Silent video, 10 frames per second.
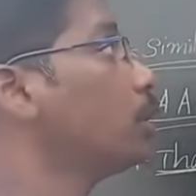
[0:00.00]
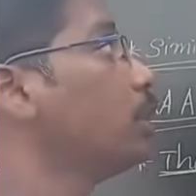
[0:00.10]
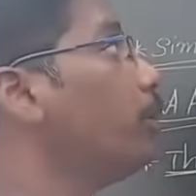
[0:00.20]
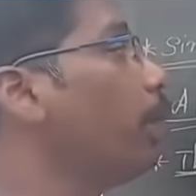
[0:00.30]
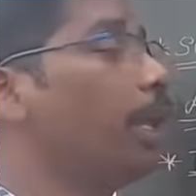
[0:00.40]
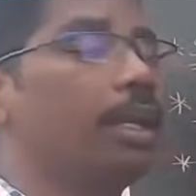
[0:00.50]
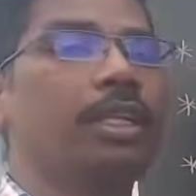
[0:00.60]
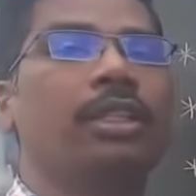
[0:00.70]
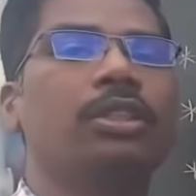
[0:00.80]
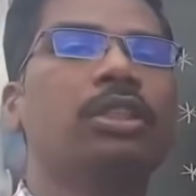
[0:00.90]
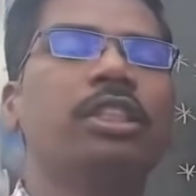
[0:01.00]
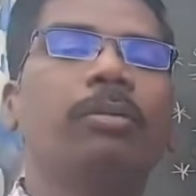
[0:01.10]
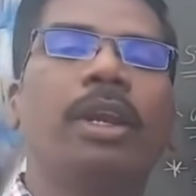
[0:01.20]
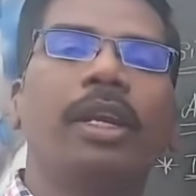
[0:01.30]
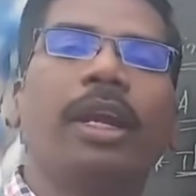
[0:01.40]
Similar. So
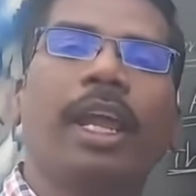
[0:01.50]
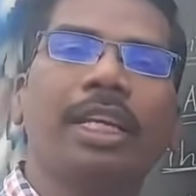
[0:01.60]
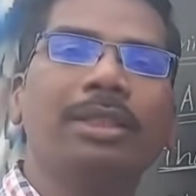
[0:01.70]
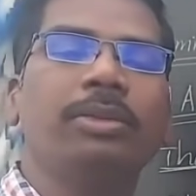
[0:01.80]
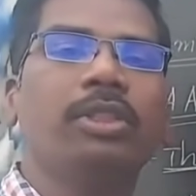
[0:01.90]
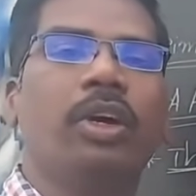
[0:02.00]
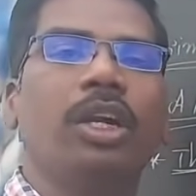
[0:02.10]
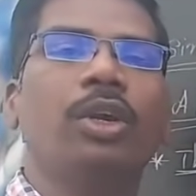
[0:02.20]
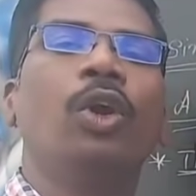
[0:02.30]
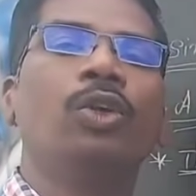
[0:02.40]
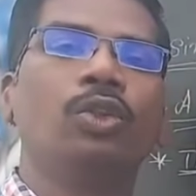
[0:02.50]
similar triangles means what?